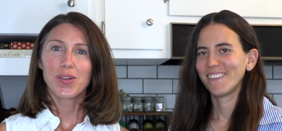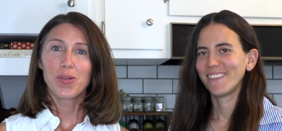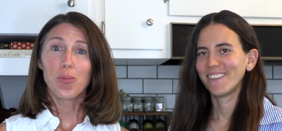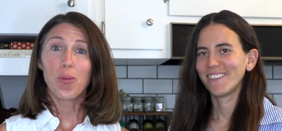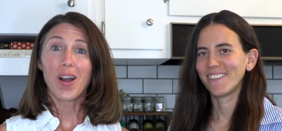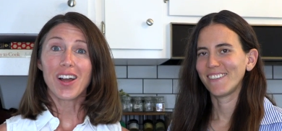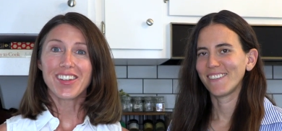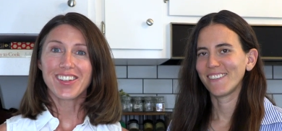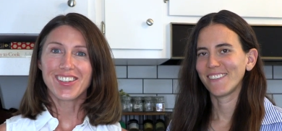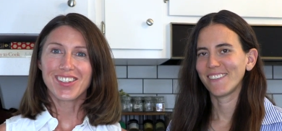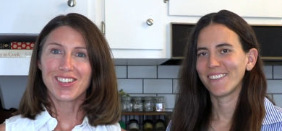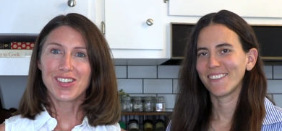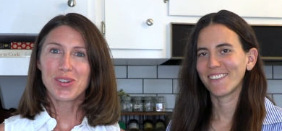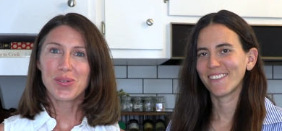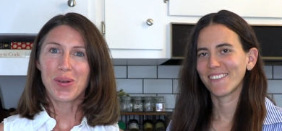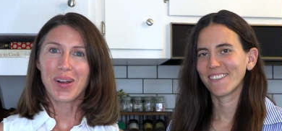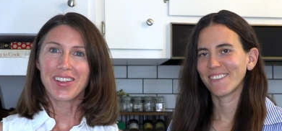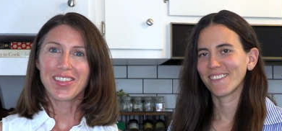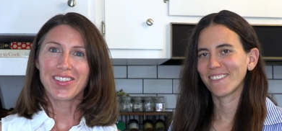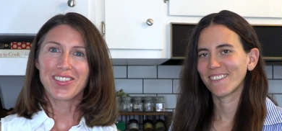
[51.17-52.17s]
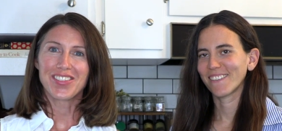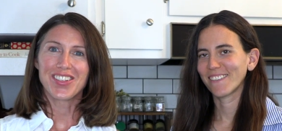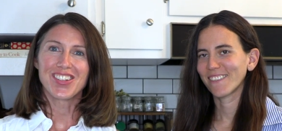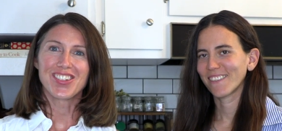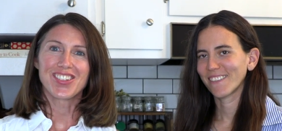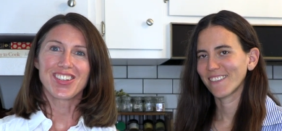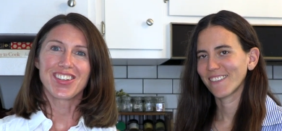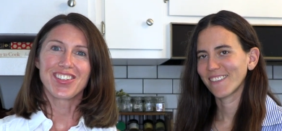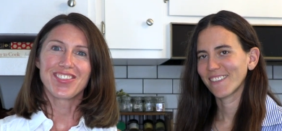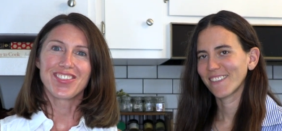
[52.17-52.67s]
Speaker 1: What do you want the
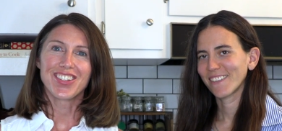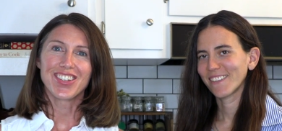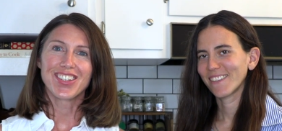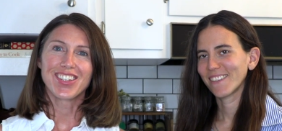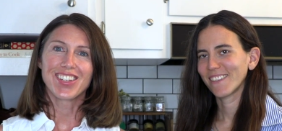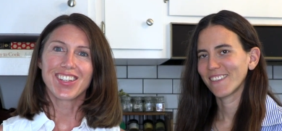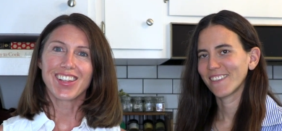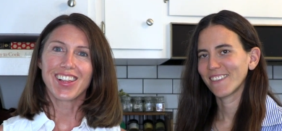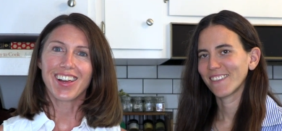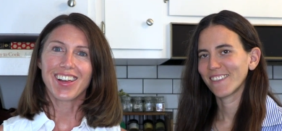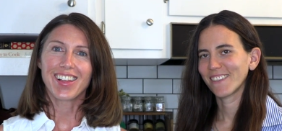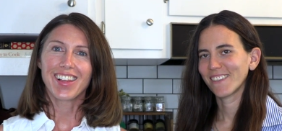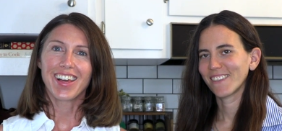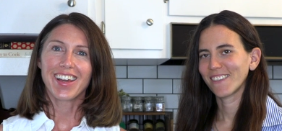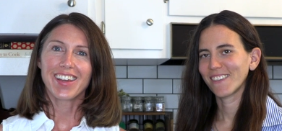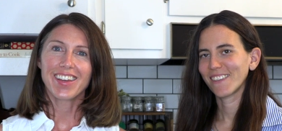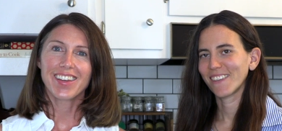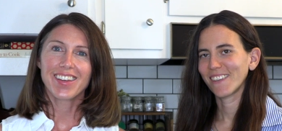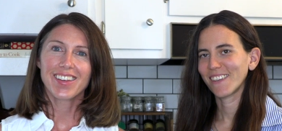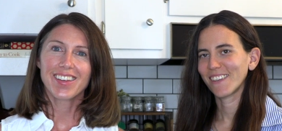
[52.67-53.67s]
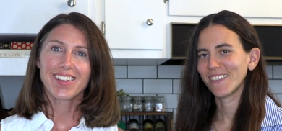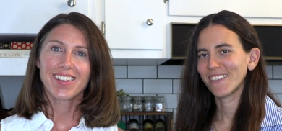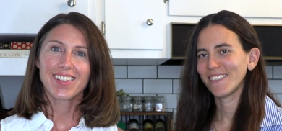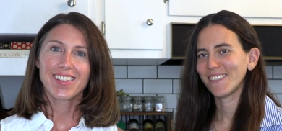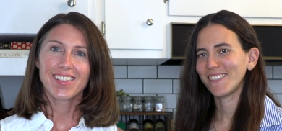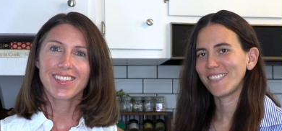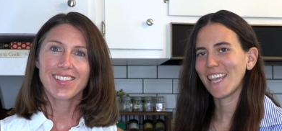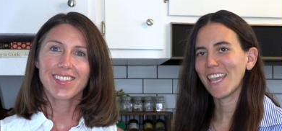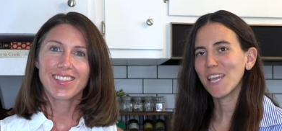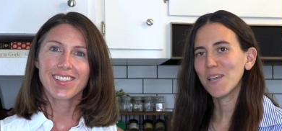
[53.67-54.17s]
future of food to look like?
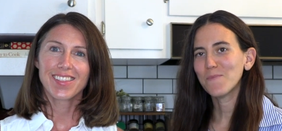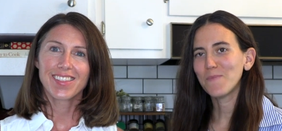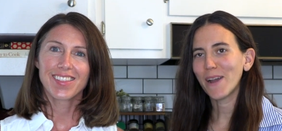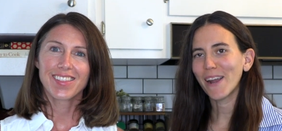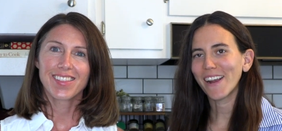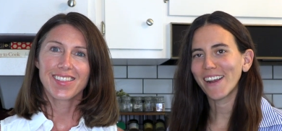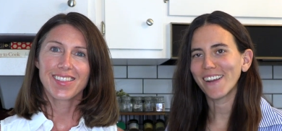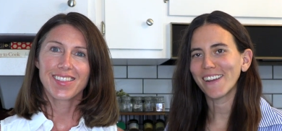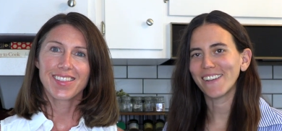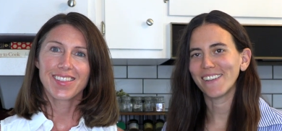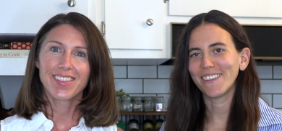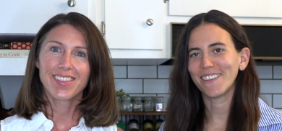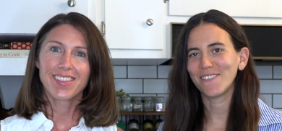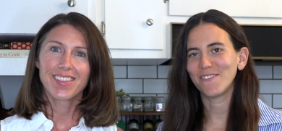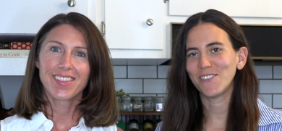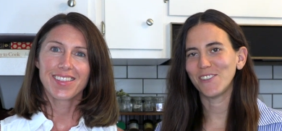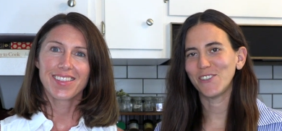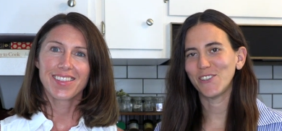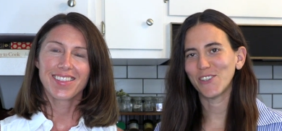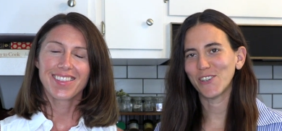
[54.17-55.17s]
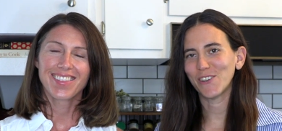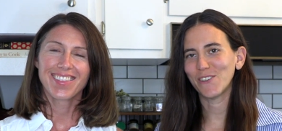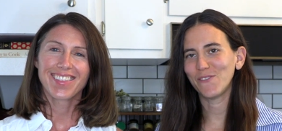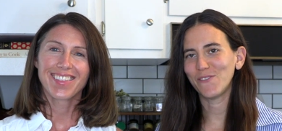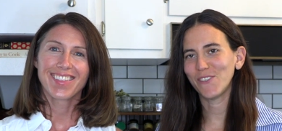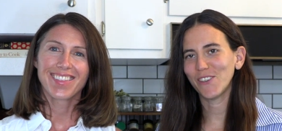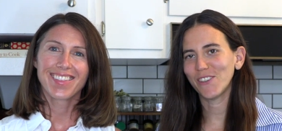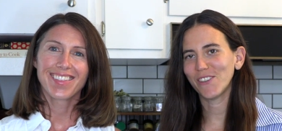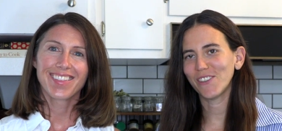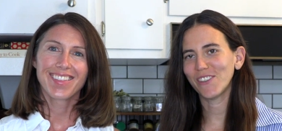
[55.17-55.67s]
Take part in the
Speaker 2: future of
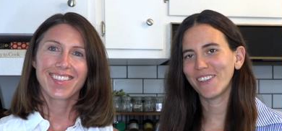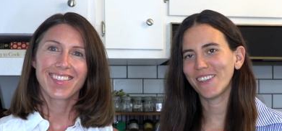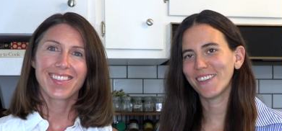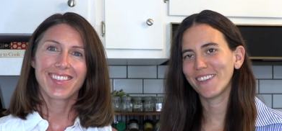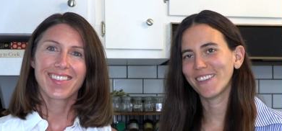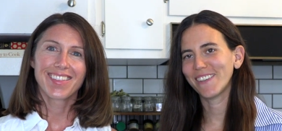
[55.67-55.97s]
food.